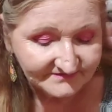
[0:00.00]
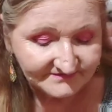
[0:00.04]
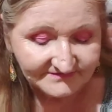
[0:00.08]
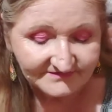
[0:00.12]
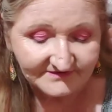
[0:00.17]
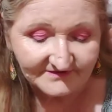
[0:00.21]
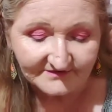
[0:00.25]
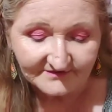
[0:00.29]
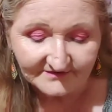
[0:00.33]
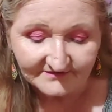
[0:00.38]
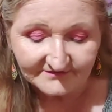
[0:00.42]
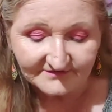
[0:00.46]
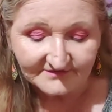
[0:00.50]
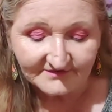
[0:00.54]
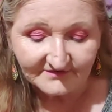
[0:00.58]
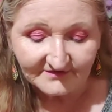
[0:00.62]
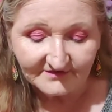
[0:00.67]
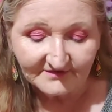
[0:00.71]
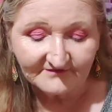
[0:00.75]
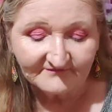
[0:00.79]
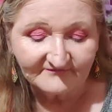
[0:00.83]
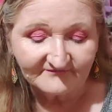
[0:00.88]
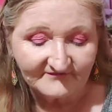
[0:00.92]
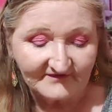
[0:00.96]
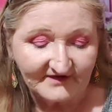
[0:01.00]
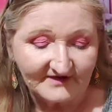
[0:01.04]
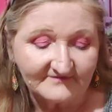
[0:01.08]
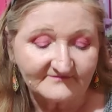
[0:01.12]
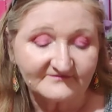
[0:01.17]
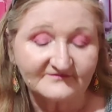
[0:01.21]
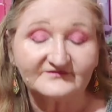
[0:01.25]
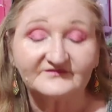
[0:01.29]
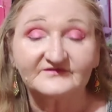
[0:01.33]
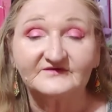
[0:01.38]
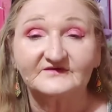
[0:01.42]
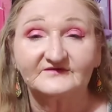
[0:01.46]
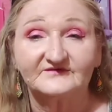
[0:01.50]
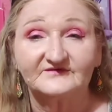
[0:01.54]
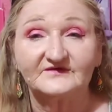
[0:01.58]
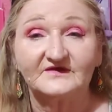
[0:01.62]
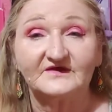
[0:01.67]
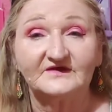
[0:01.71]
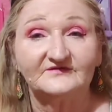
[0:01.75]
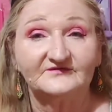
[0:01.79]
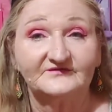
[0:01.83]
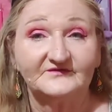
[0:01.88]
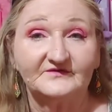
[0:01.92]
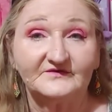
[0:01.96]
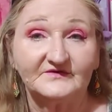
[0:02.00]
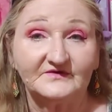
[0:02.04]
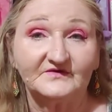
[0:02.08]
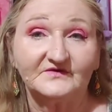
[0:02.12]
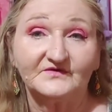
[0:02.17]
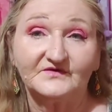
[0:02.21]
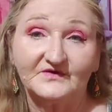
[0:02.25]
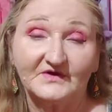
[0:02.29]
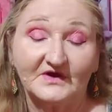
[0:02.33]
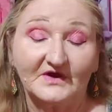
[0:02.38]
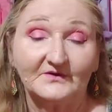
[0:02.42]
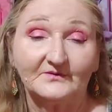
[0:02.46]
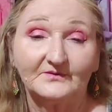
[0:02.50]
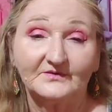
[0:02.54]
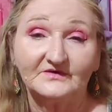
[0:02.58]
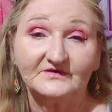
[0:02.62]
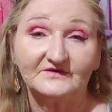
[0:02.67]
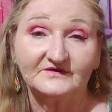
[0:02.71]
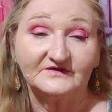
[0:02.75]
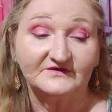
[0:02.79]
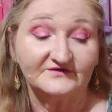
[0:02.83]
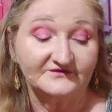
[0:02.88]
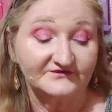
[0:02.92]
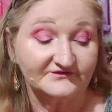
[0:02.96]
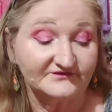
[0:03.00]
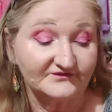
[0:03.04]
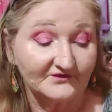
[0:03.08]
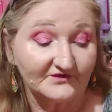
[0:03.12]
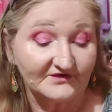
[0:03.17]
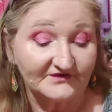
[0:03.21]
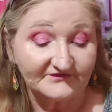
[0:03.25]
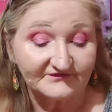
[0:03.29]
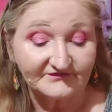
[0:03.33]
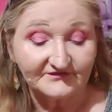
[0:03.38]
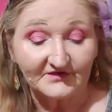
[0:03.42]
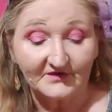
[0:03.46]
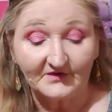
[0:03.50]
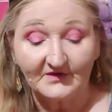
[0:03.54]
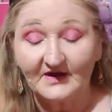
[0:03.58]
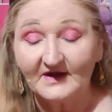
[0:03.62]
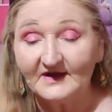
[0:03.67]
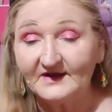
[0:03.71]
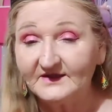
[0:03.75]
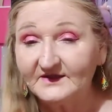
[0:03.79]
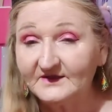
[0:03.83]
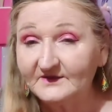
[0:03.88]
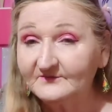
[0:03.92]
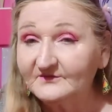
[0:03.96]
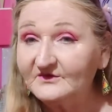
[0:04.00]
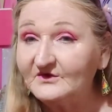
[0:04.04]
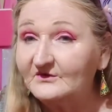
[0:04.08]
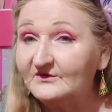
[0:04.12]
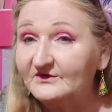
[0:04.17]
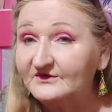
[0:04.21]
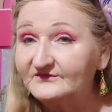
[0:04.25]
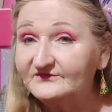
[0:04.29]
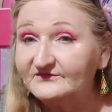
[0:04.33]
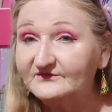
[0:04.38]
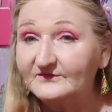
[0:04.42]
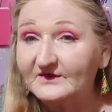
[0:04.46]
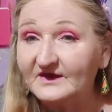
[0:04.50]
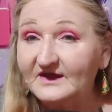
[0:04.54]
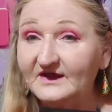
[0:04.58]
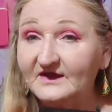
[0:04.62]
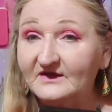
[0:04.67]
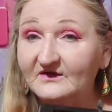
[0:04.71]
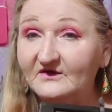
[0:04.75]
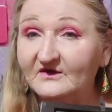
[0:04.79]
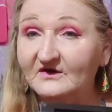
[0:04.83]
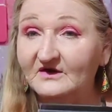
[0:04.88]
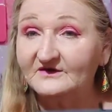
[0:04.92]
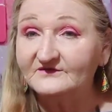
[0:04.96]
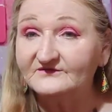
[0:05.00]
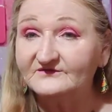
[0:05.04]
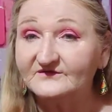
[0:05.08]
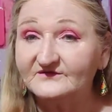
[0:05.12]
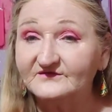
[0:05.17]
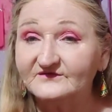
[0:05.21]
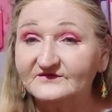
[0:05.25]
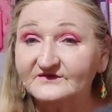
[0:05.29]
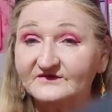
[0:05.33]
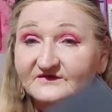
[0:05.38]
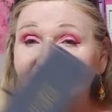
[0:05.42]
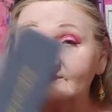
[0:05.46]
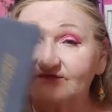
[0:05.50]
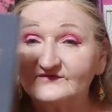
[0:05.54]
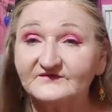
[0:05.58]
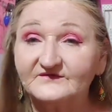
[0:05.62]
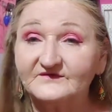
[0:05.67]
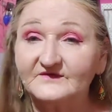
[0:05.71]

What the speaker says: there are 5 or 6 shades in here that I really enjoy, so I am going to hang on to this.